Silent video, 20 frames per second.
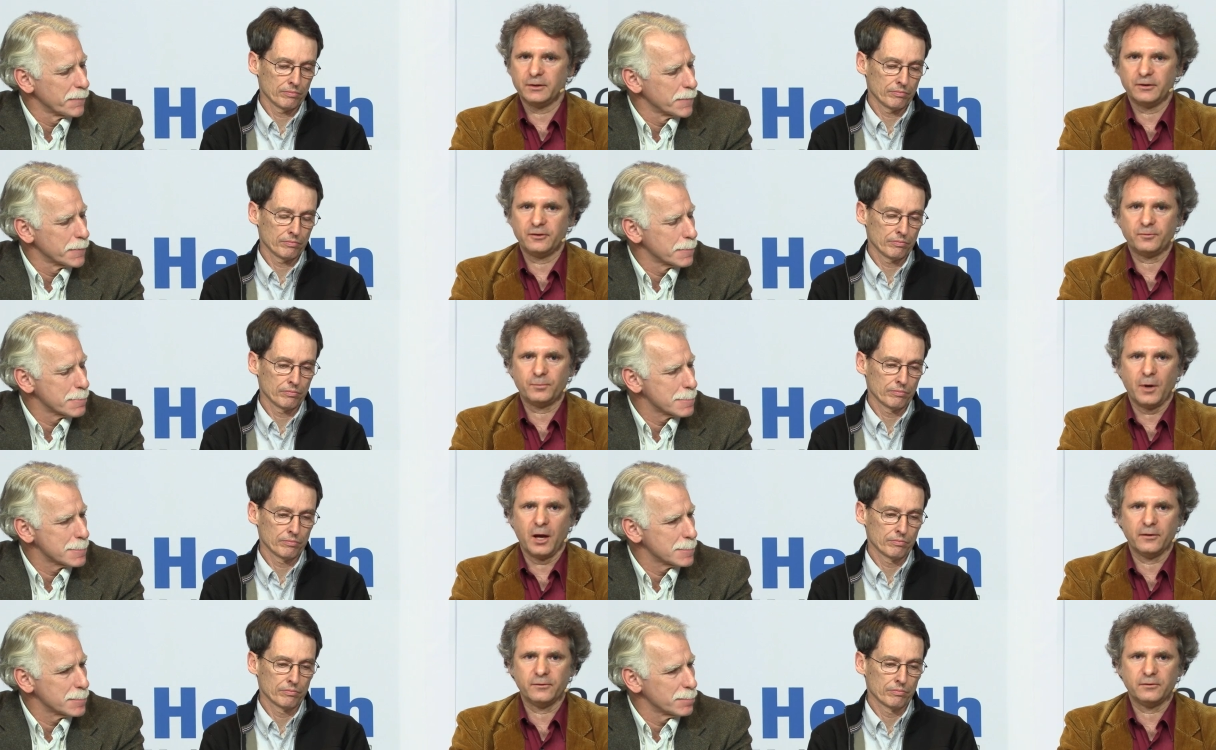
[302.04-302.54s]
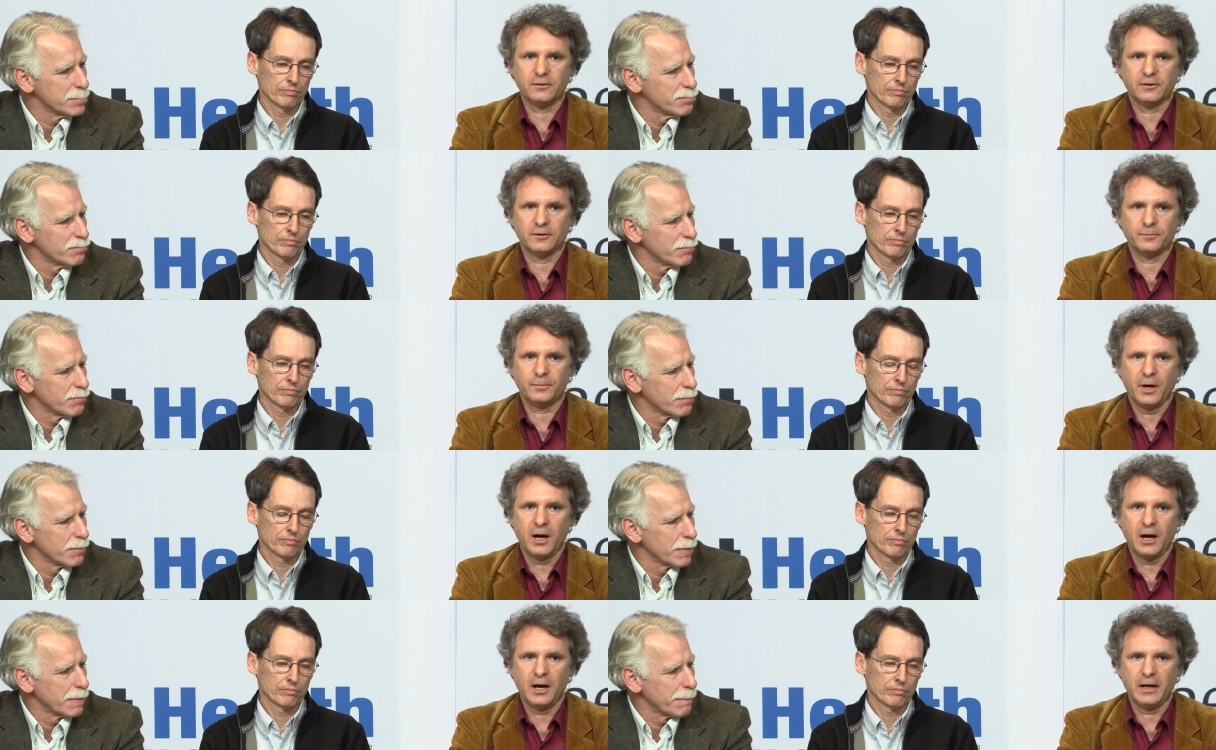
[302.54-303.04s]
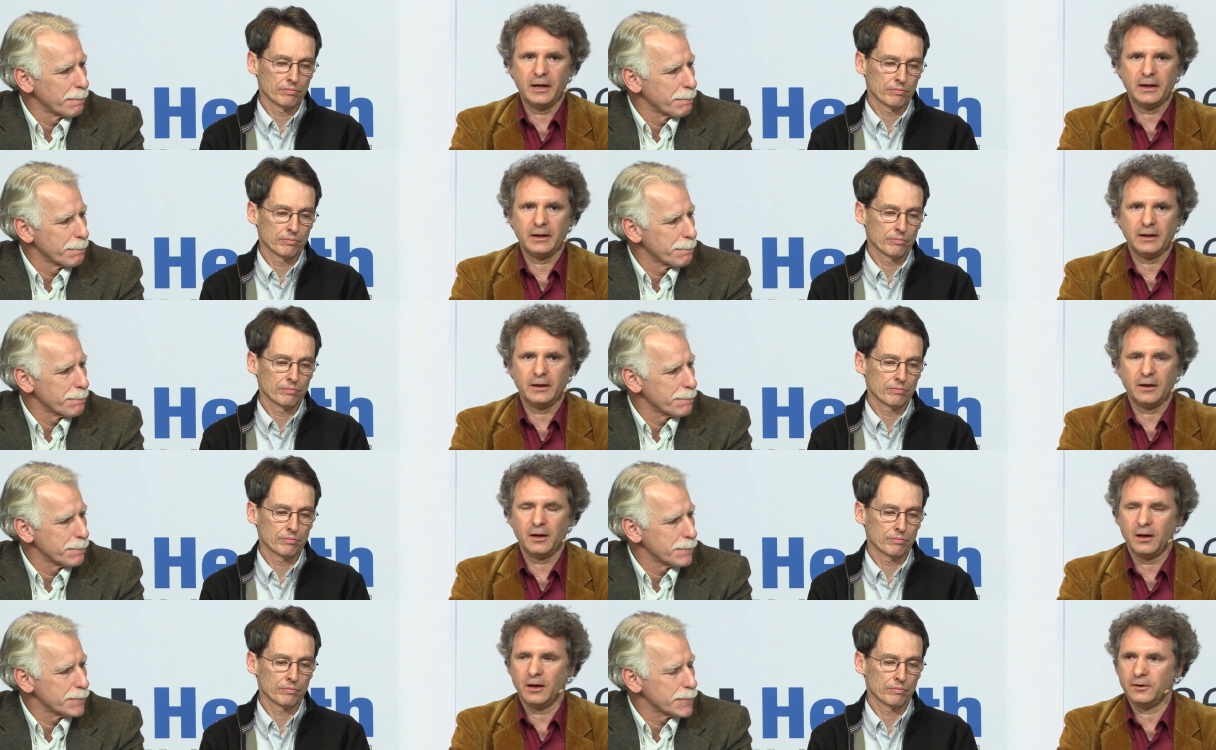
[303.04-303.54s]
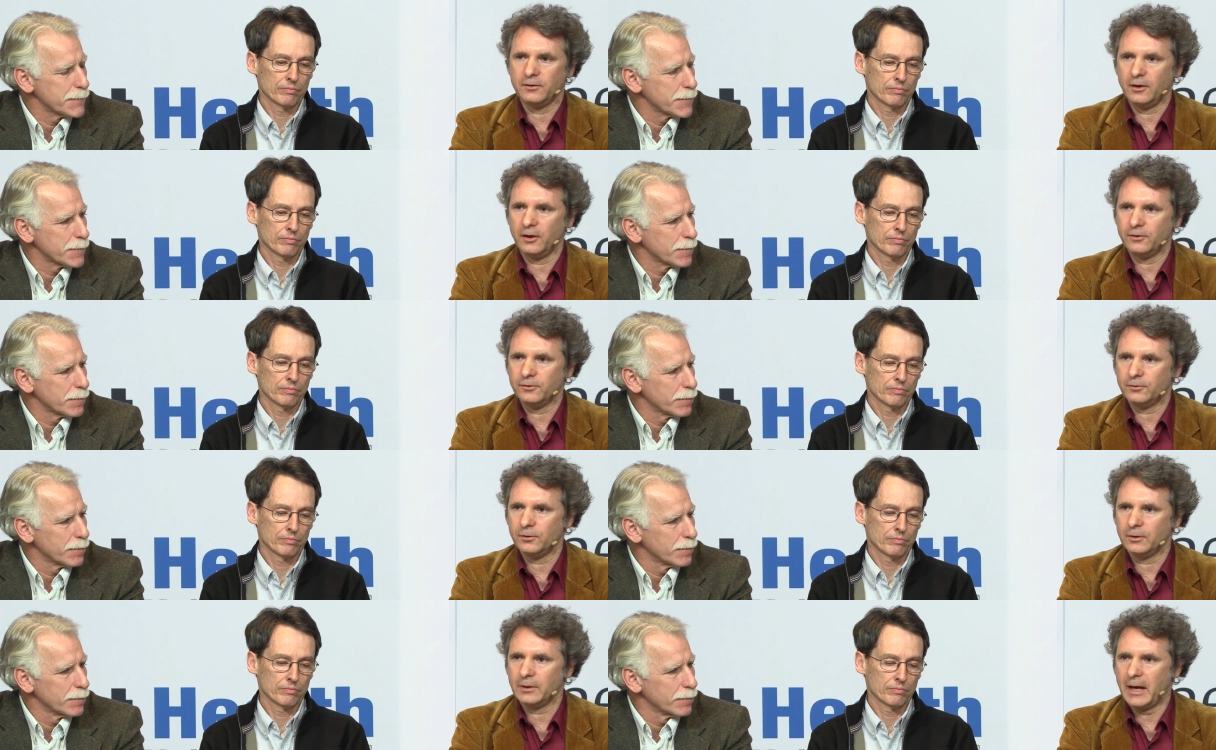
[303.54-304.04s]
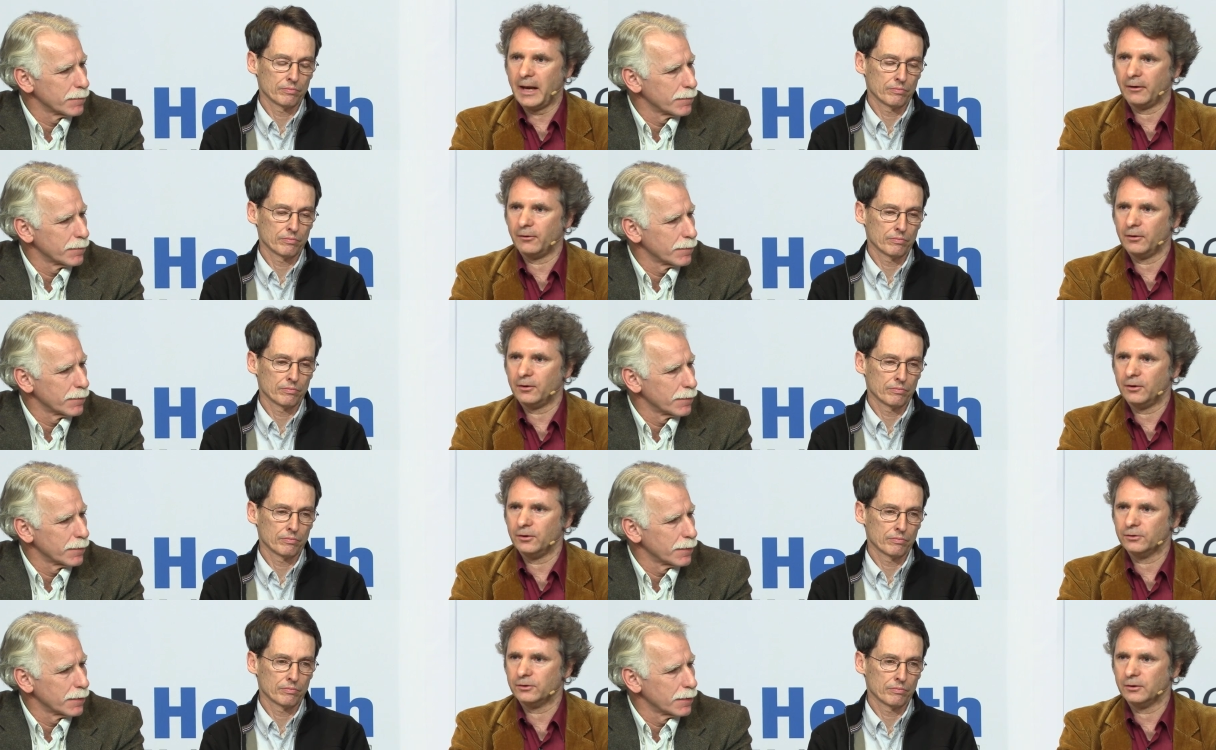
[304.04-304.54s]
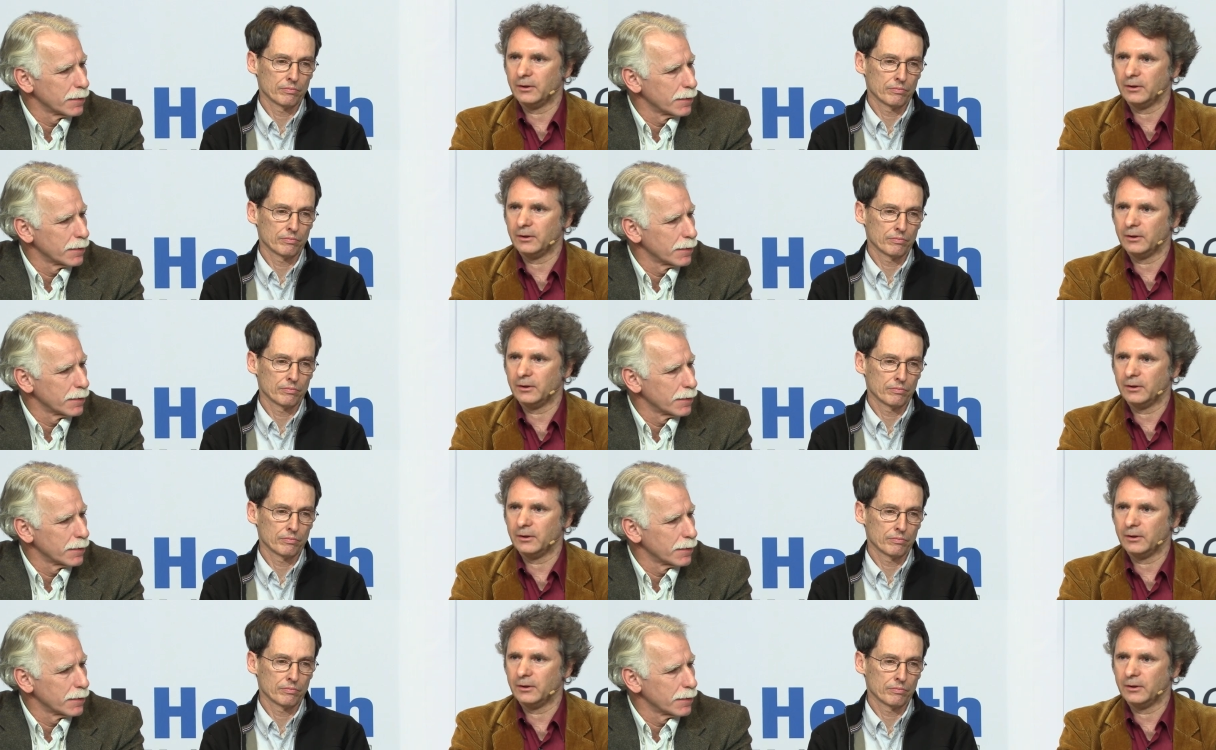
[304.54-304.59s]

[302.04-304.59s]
Speaker 1: sponsored by uh, industrial agriculture